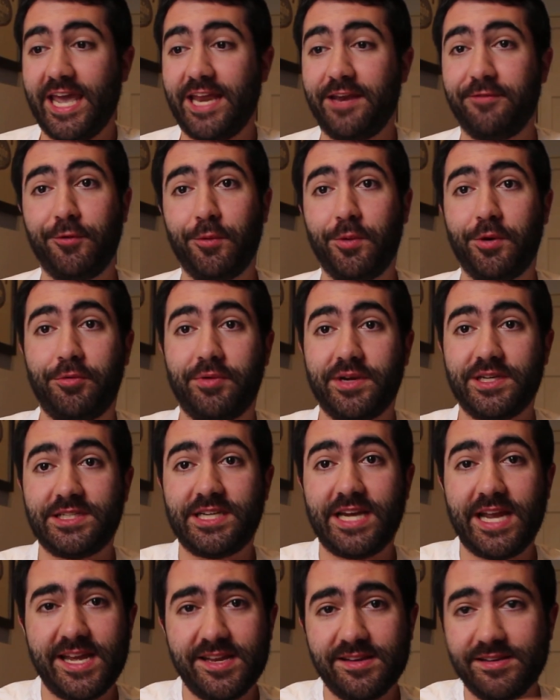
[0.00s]
And if you want to
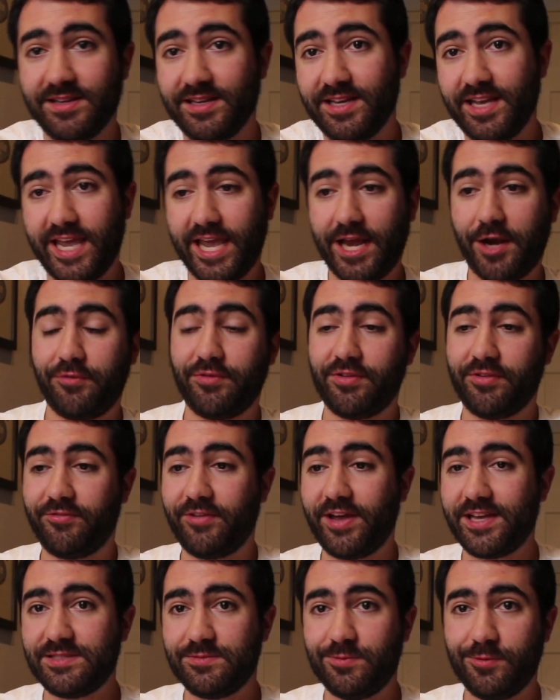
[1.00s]
reach out, head over to
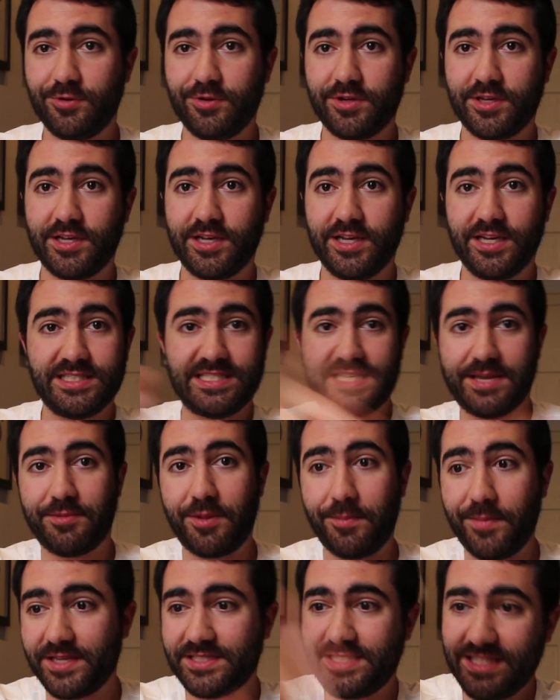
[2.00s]
Facebook, send
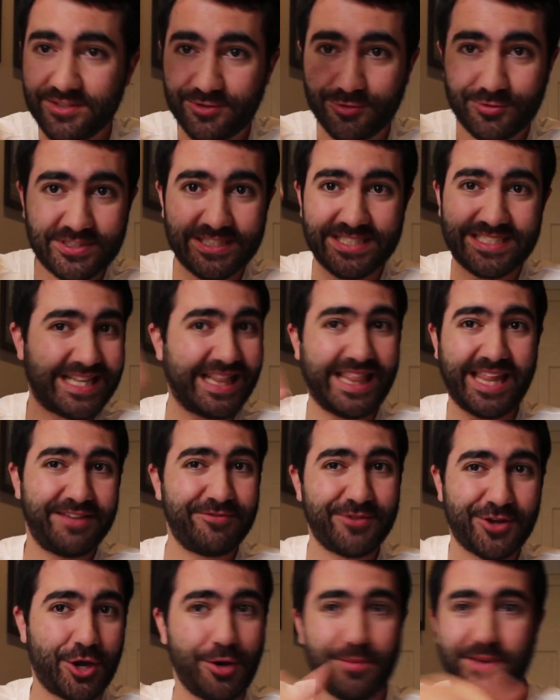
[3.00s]
me a message, or just
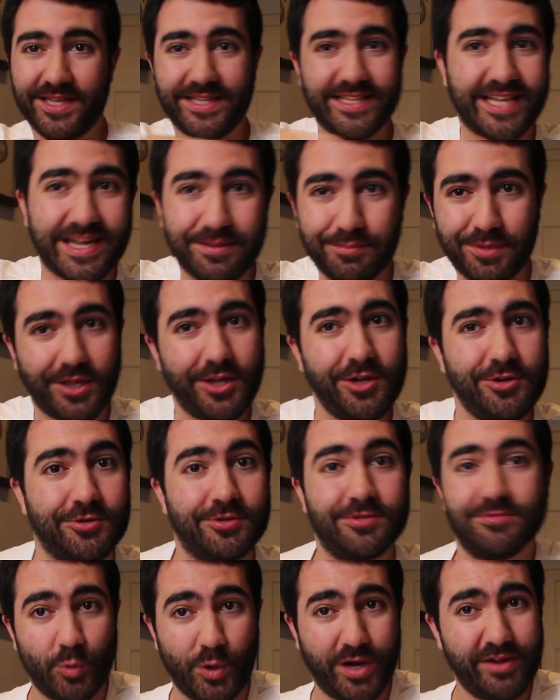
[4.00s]
leave a comment down below.
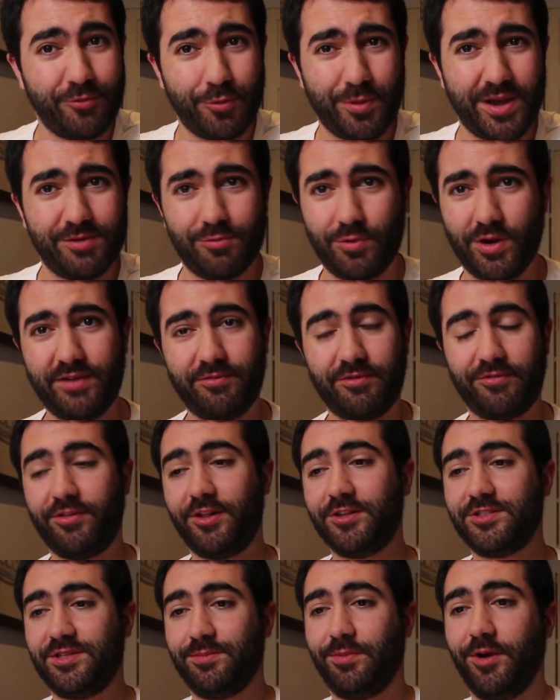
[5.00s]
Whatever
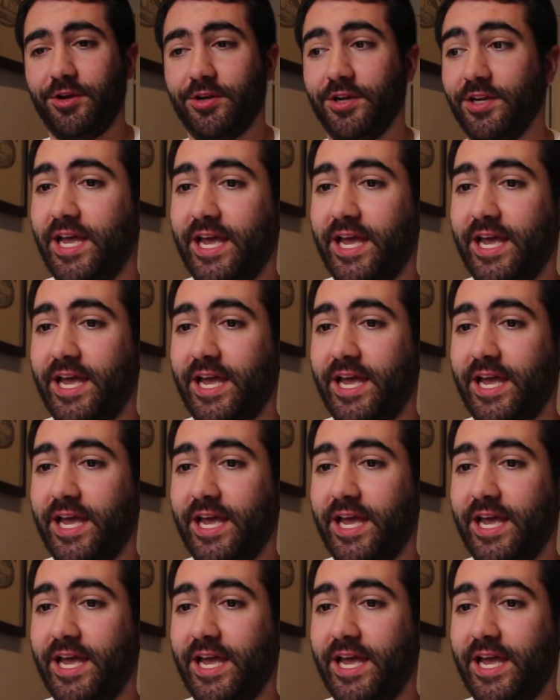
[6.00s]
floats your boat.